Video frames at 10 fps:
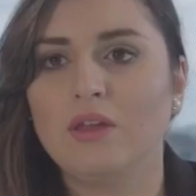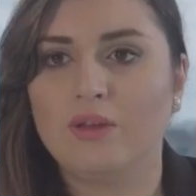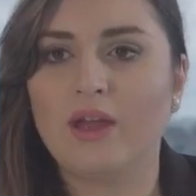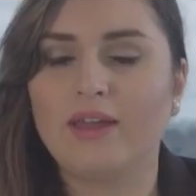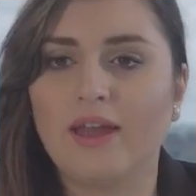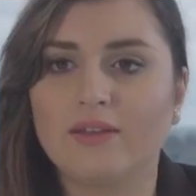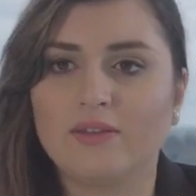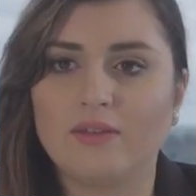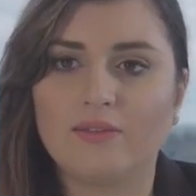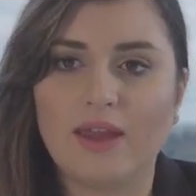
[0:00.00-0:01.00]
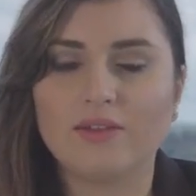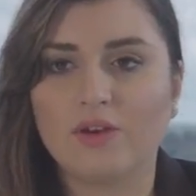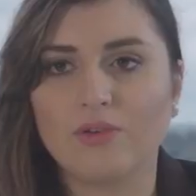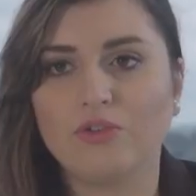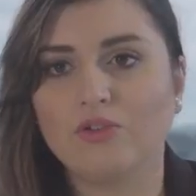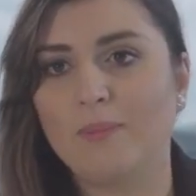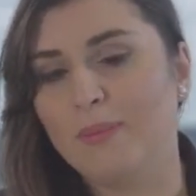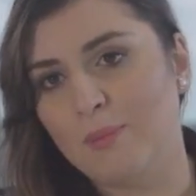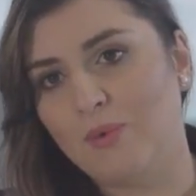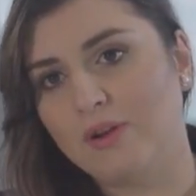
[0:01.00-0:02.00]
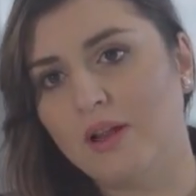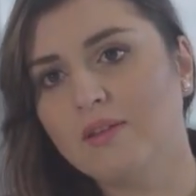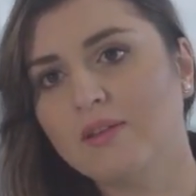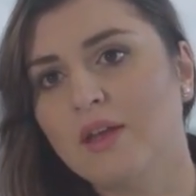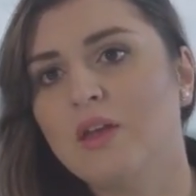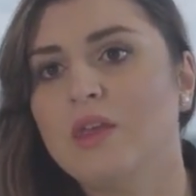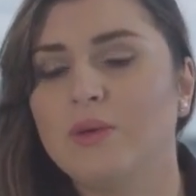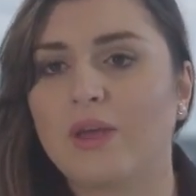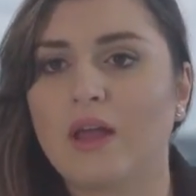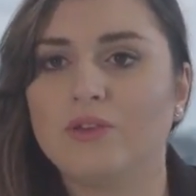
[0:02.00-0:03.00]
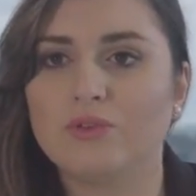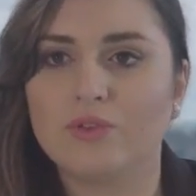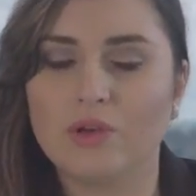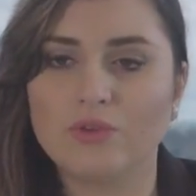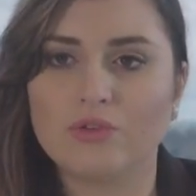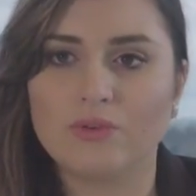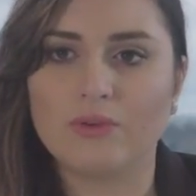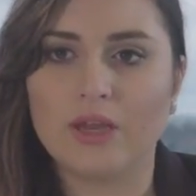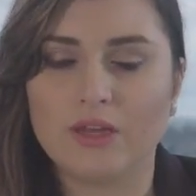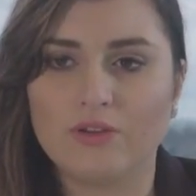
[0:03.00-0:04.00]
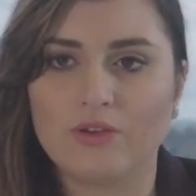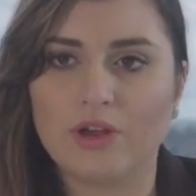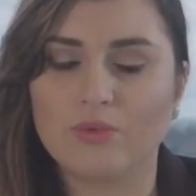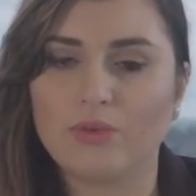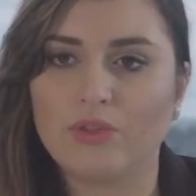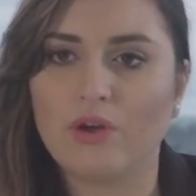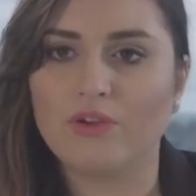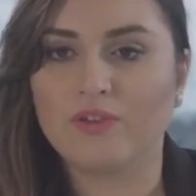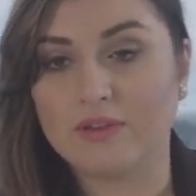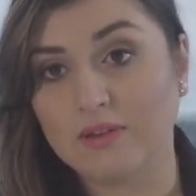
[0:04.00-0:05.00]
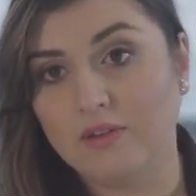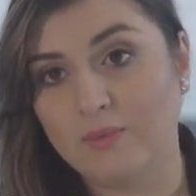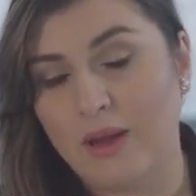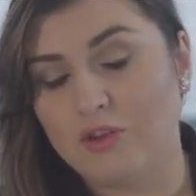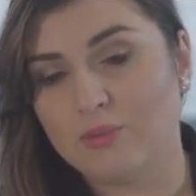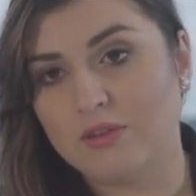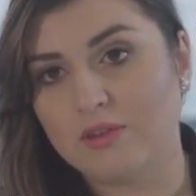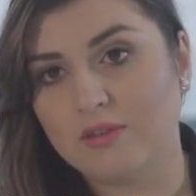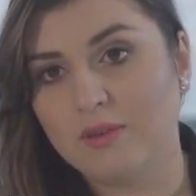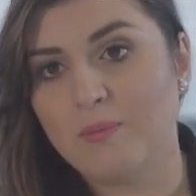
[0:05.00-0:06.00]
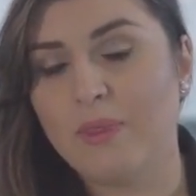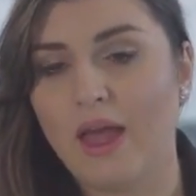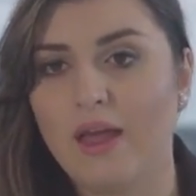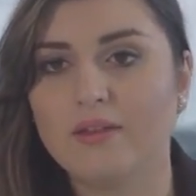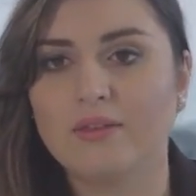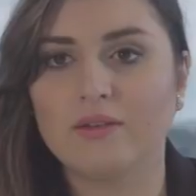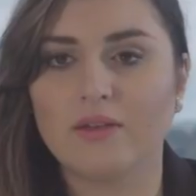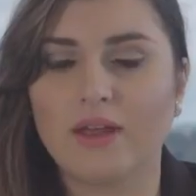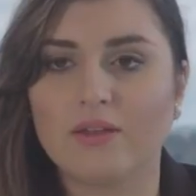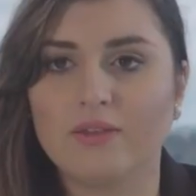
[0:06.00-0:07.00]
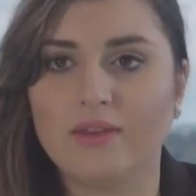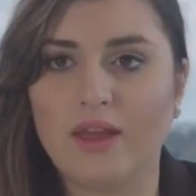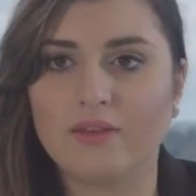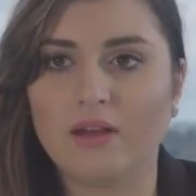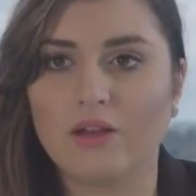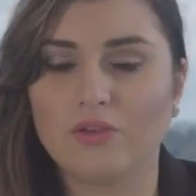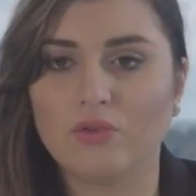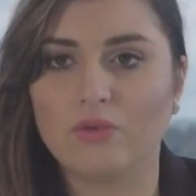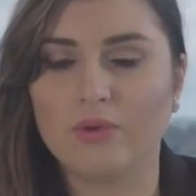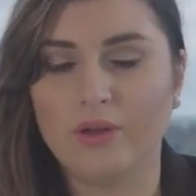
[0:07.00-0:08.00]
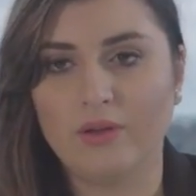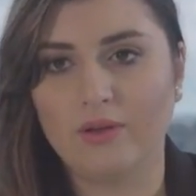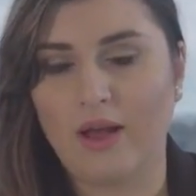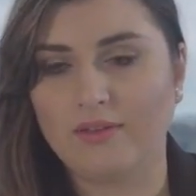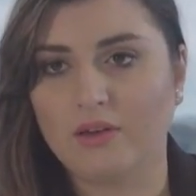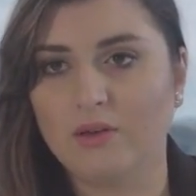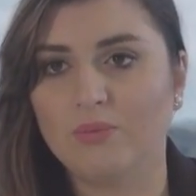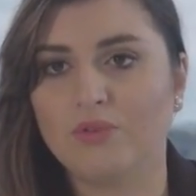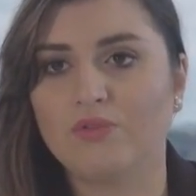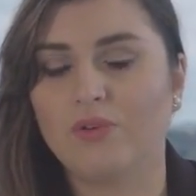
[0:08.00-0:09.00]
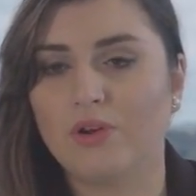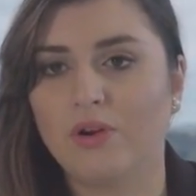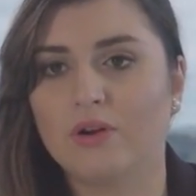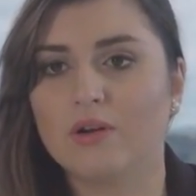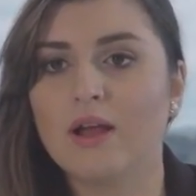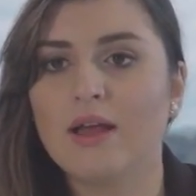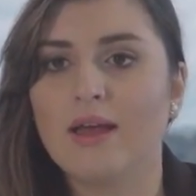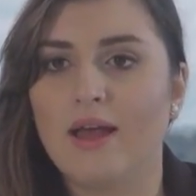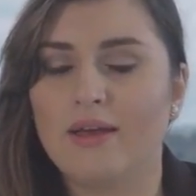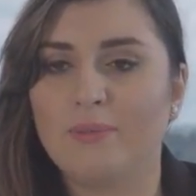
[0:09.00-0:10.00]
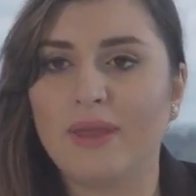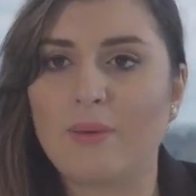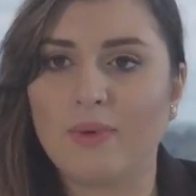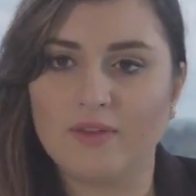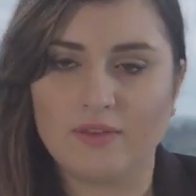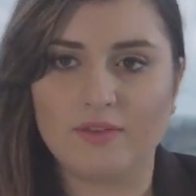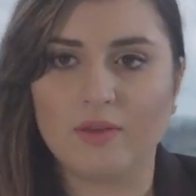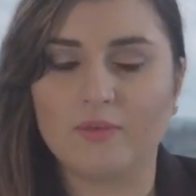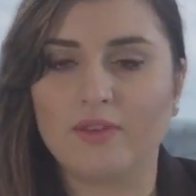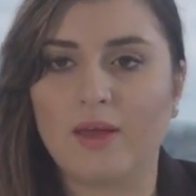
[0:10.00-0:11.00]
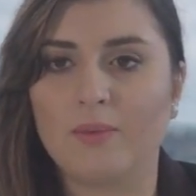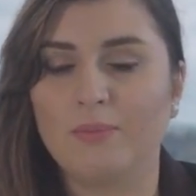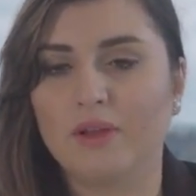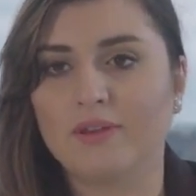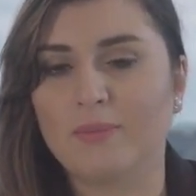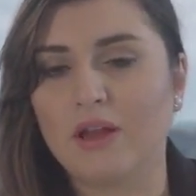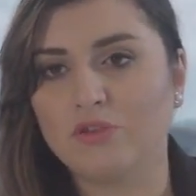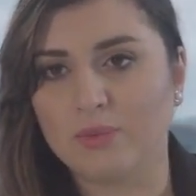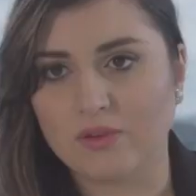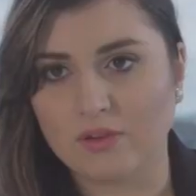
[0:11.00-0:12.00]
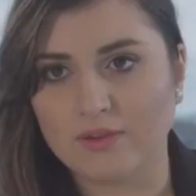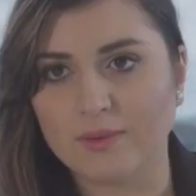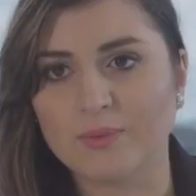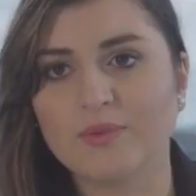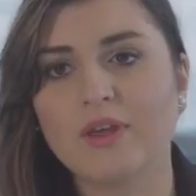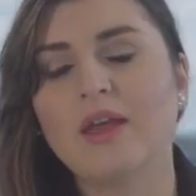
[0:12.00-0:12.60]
you can get data-rich BIM models. You can use those to integrate with your facilities management system and get the data as an input for your BMS systems, the building management systems.